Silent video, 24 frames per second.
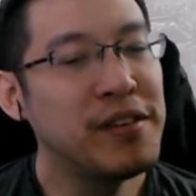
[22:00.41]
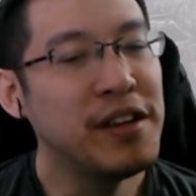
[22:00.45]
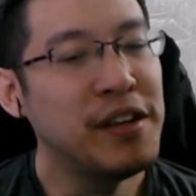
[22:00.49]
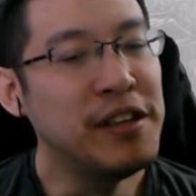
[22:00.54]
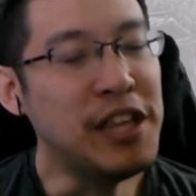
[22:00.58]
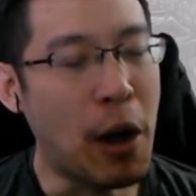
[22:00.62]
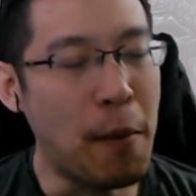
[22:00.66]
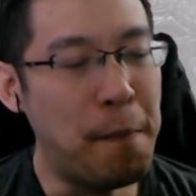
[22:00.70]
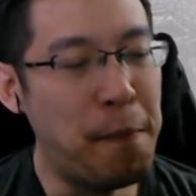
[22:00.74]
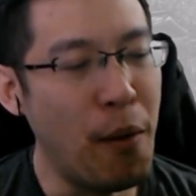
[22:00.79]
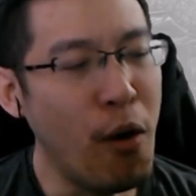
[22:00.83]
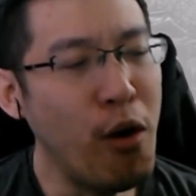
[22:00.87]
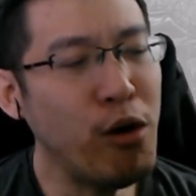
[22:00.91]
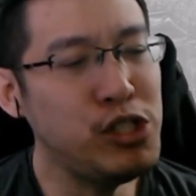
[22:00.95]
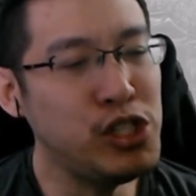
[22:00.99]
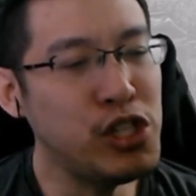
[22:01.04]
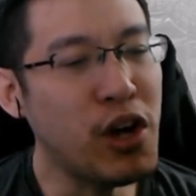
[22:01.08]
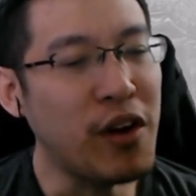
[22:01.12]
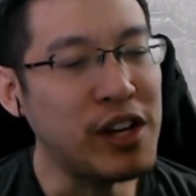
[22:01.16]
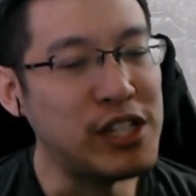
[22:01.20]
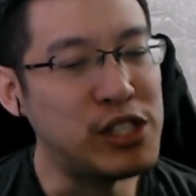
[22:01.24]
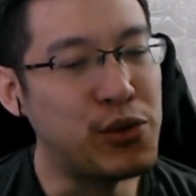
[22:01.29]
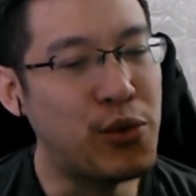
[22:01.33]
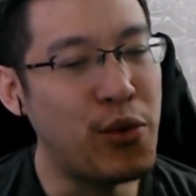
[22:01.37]
Now, Bow
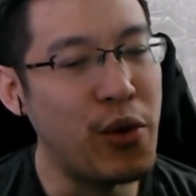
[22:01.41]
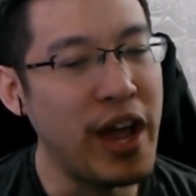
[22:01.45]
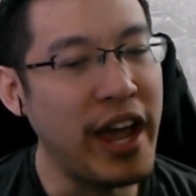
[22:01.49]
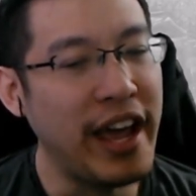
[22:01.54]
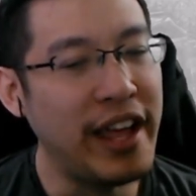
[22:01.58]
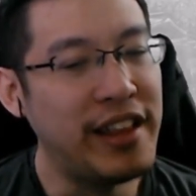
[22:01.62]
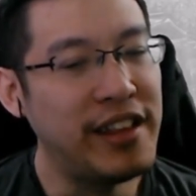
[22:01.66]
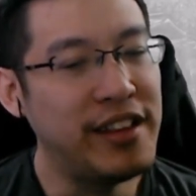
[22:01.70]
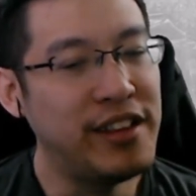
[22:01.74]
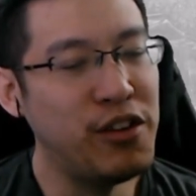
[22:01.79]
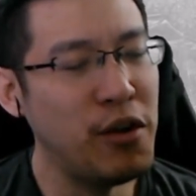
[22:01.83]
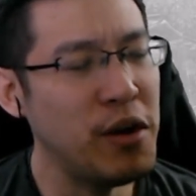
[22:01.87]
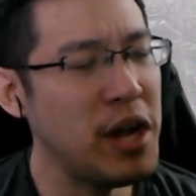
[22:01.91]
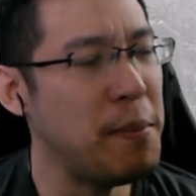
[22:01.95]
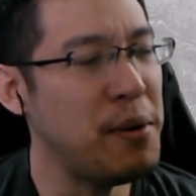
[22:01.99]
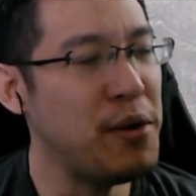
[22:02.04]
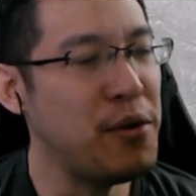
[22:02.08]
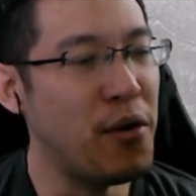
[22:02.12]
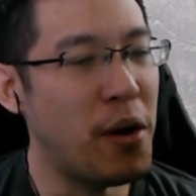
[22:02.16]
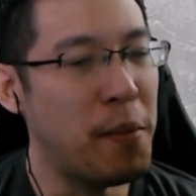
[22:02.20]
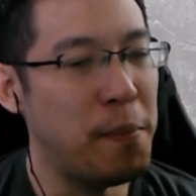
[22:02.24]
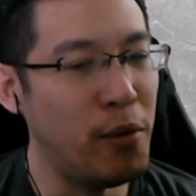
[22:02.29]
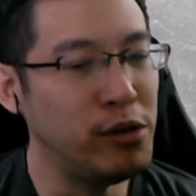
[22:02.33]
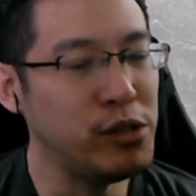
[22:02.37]
Shock is great. Don't get me
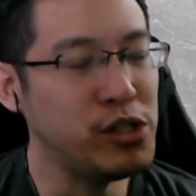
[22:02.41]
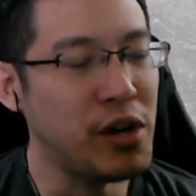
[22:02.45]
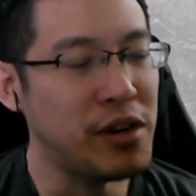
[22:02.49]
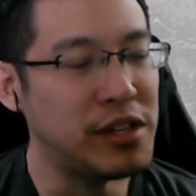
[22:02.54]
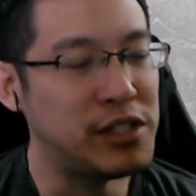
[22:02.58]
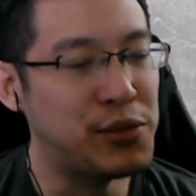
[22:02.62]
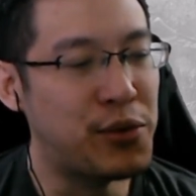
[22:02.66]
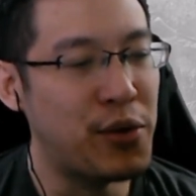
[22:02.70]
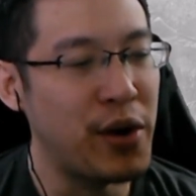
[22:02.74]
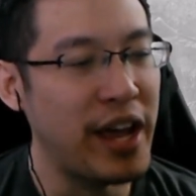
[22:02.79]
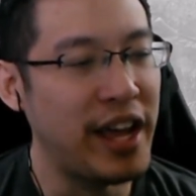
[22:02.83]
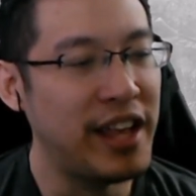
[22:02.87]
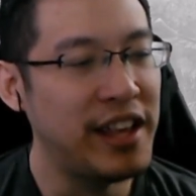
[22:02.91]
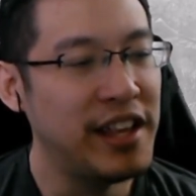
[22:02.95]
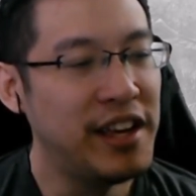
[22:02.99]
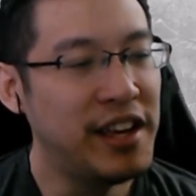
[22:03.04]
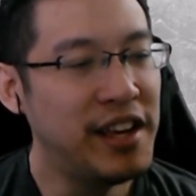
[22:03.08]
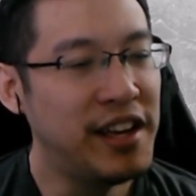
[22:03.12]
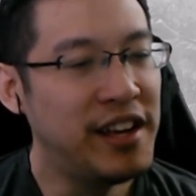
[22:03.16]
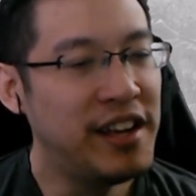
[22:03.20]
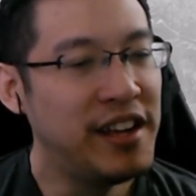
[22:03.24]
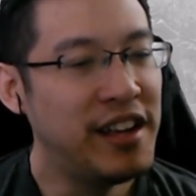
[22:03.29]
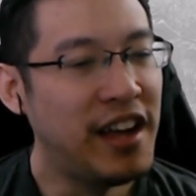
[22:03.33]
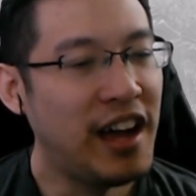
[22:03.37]
wrong, Bow Shock is great.
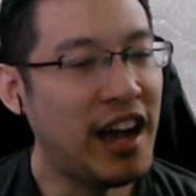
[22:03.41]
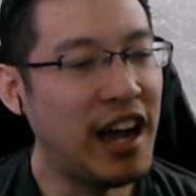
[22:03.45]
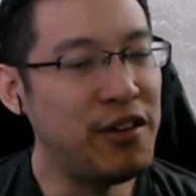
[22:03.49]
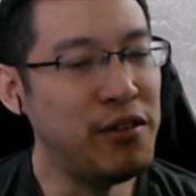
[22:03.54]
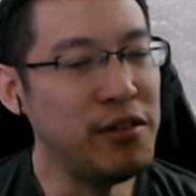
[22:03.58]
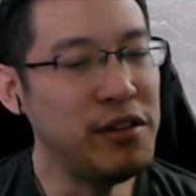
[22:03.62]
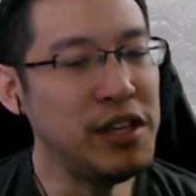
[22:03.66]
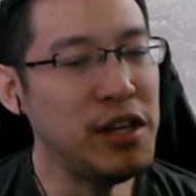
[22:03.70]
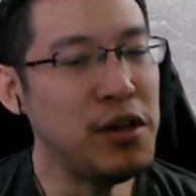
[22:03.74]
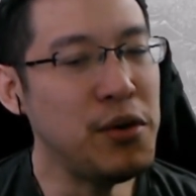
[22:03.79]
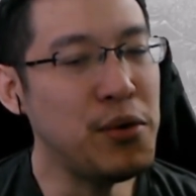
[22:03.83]
I don't think you